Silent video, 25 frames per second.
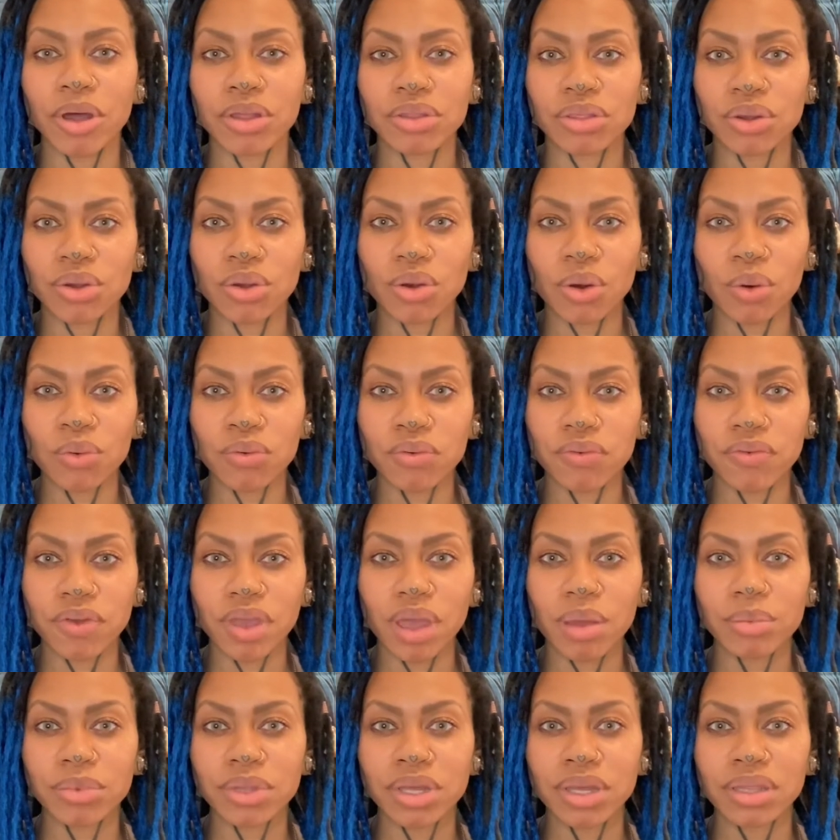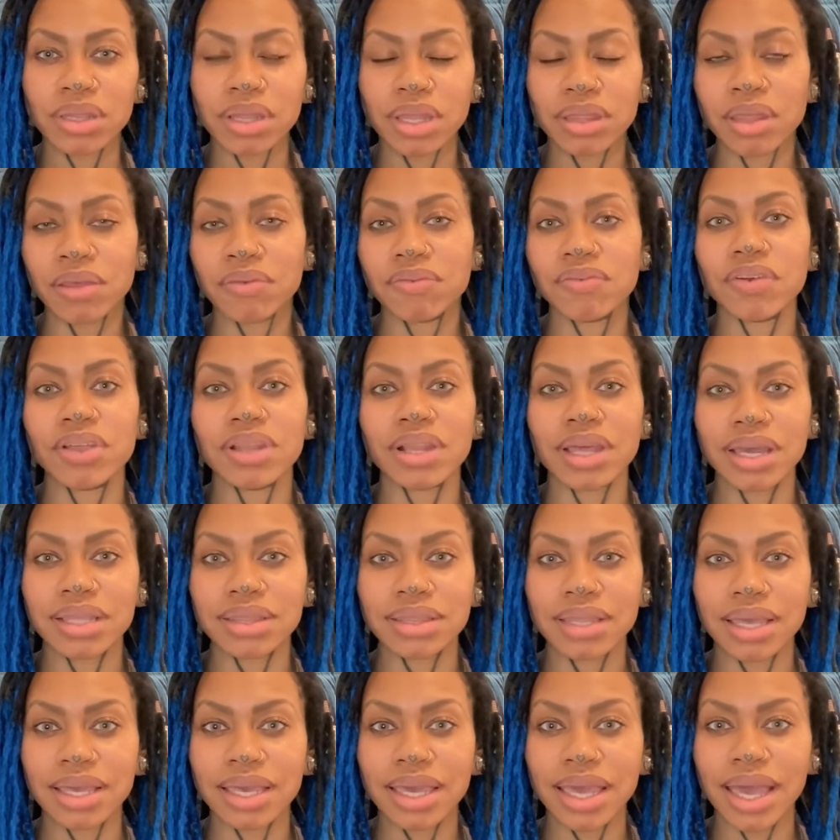their own family that they feel like
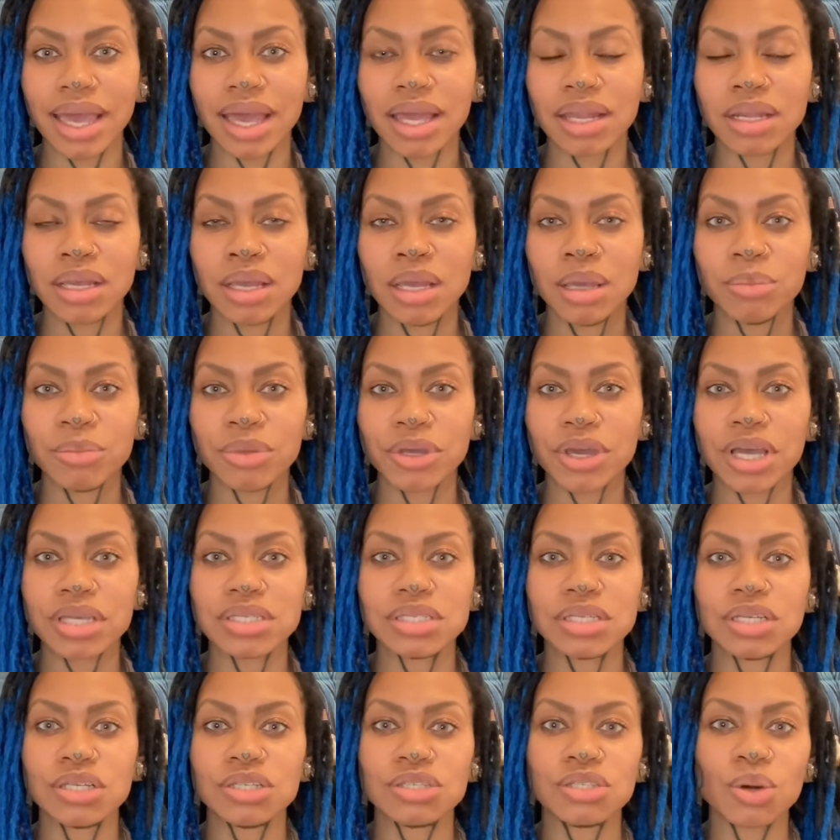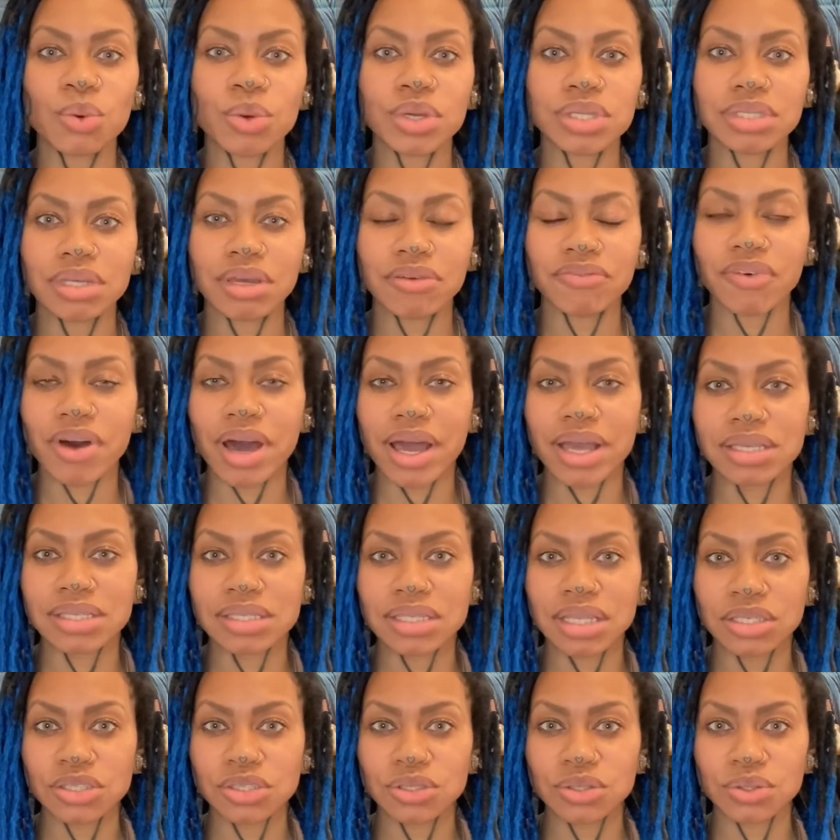they can't, because it is always advised
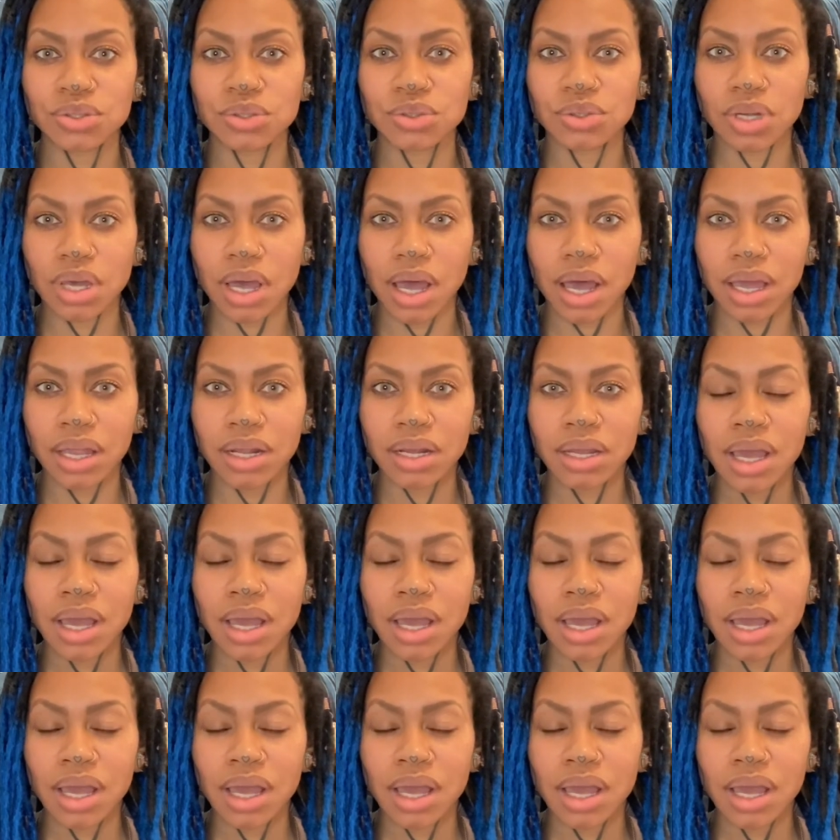that you do not.